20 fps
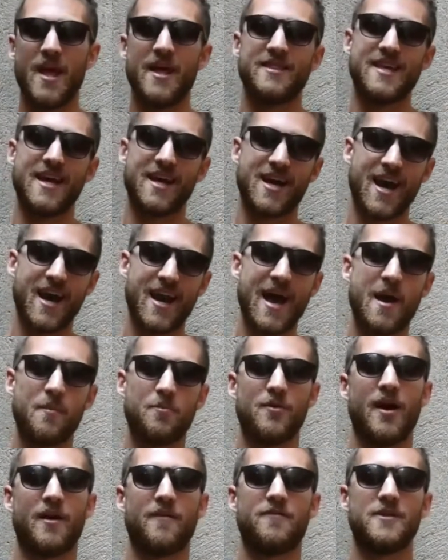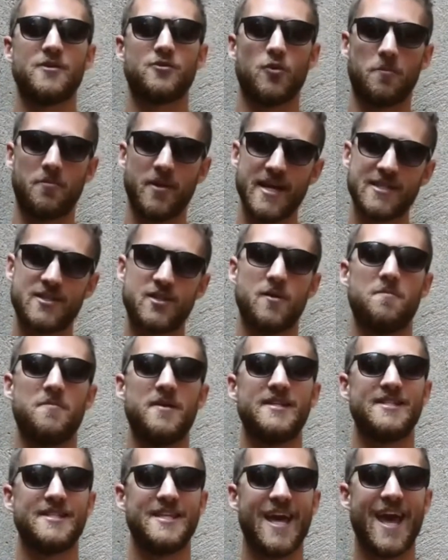then cut out breakfast, replace it with
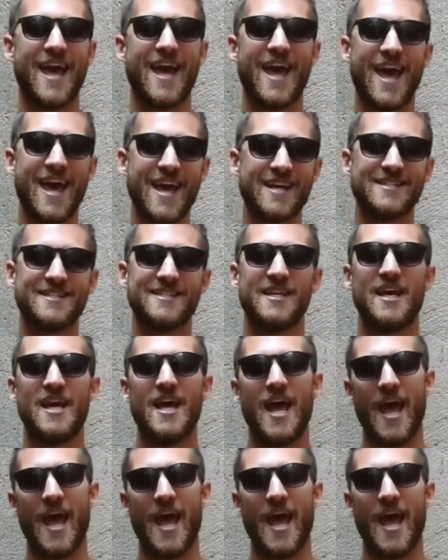BCAAs,